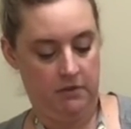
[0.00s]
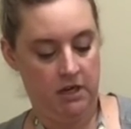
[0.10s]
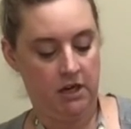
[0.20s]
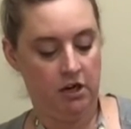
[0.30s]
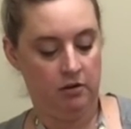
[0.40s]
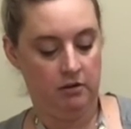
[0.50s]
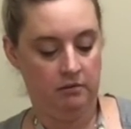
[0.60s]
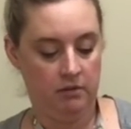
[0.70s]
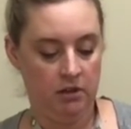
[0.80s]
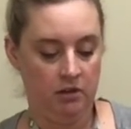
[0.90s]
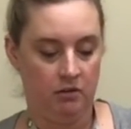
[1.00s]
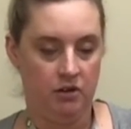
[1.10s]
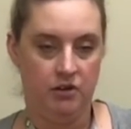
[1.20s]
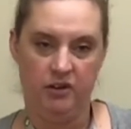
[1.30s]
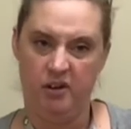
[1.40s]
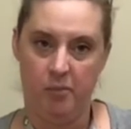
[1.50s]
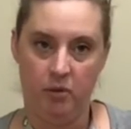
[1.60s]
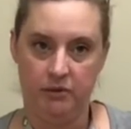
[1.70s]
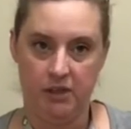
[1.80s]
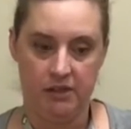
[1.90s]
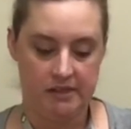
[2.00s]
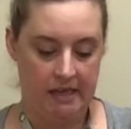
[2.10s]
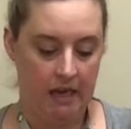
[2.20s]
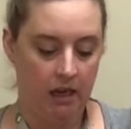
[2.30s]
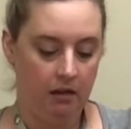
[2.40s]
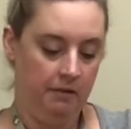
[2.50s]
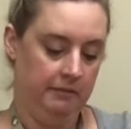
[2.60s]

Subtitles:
take your dirty bowl to your sink